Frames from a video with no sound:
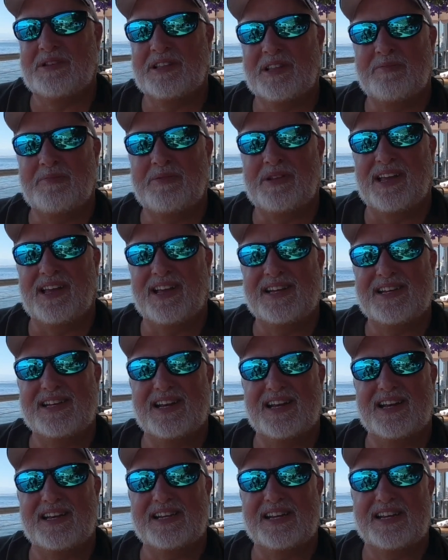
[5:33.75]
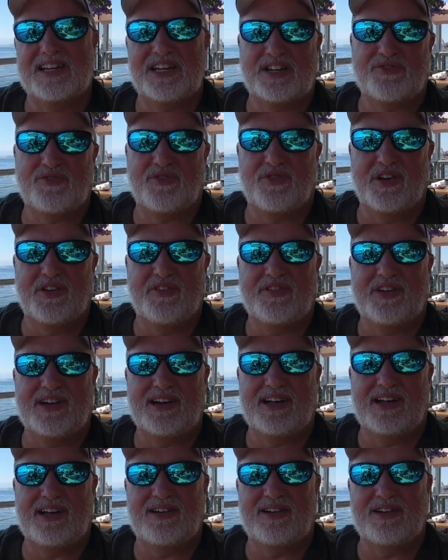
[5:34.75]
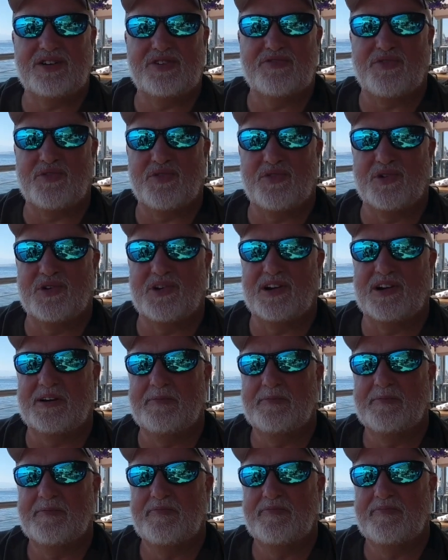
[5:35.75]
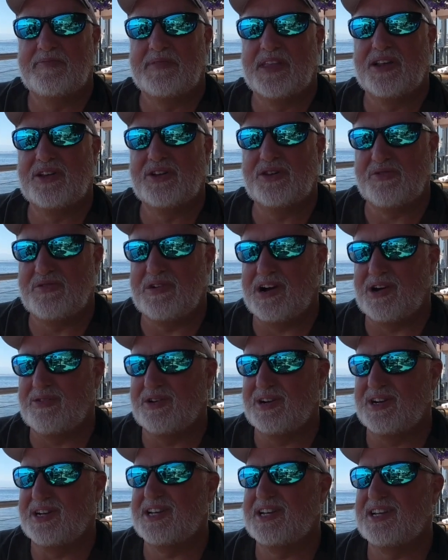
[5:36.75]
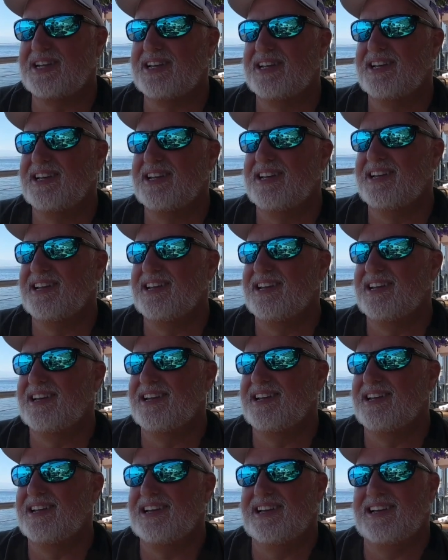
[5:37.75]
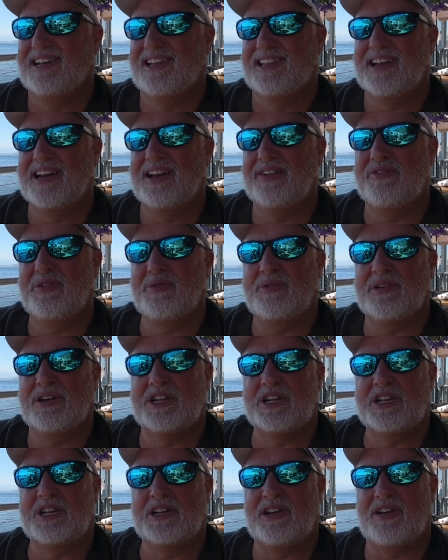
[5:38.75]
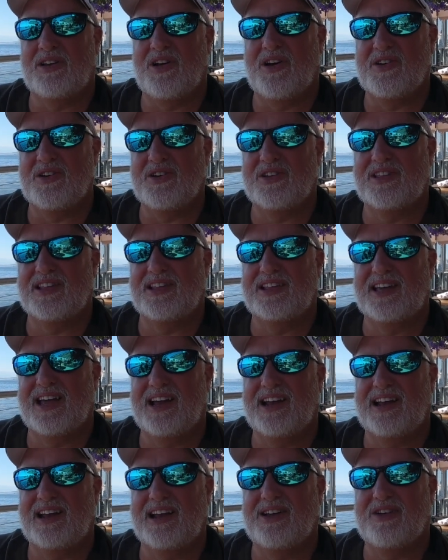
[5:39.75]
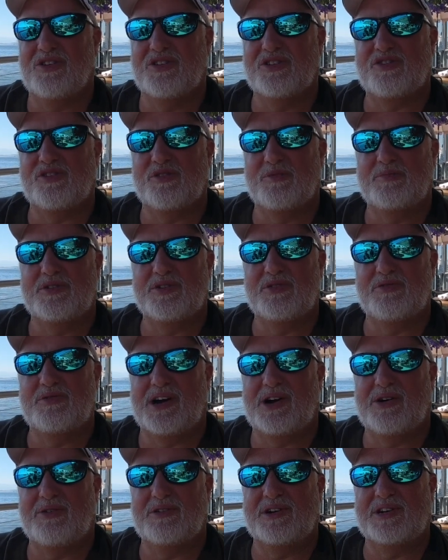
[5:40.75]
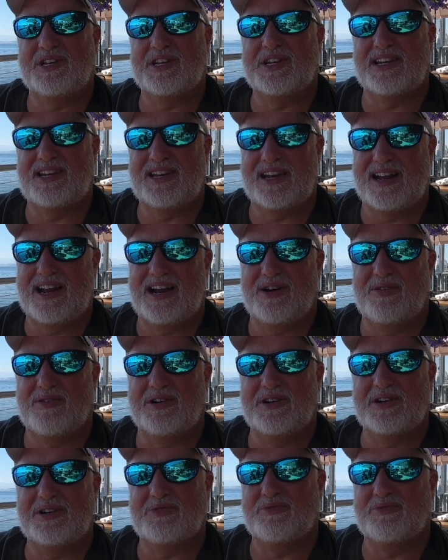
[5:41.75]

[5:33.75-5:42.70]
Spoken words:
to the place and it says it's $45 for 2 hours. Then if you want us longer than that, it goes from 2 hours to 10 hours,